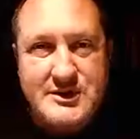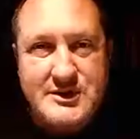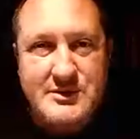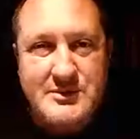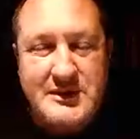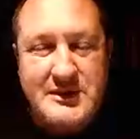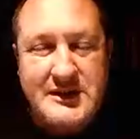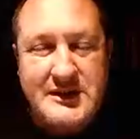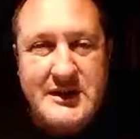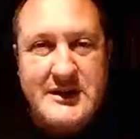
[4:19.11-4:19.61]

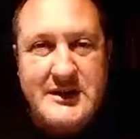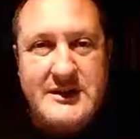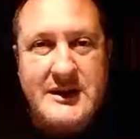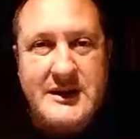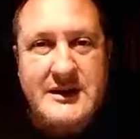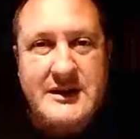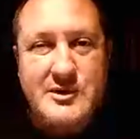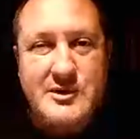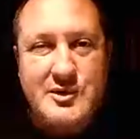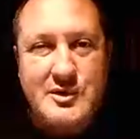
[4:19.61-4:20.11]
on social
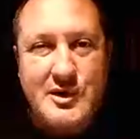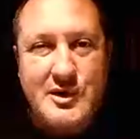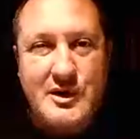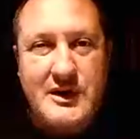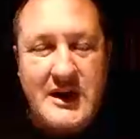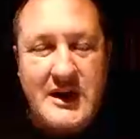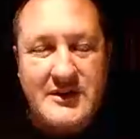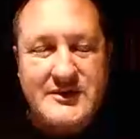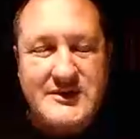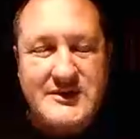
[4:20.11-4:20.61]
media,
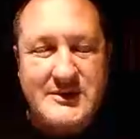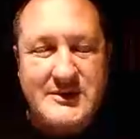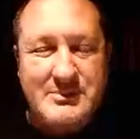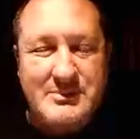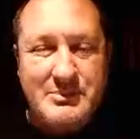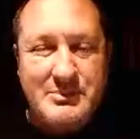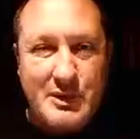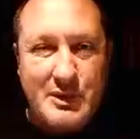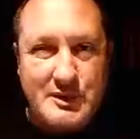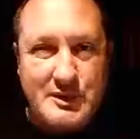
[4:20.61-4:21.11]
they do not
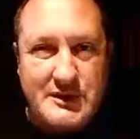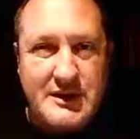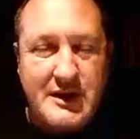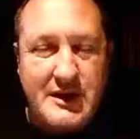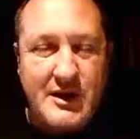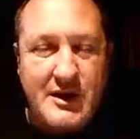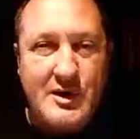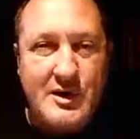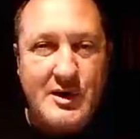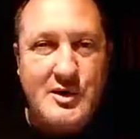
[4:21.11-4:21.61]
have
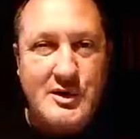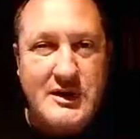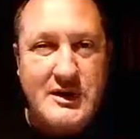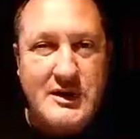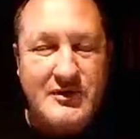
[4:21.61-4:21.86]
support.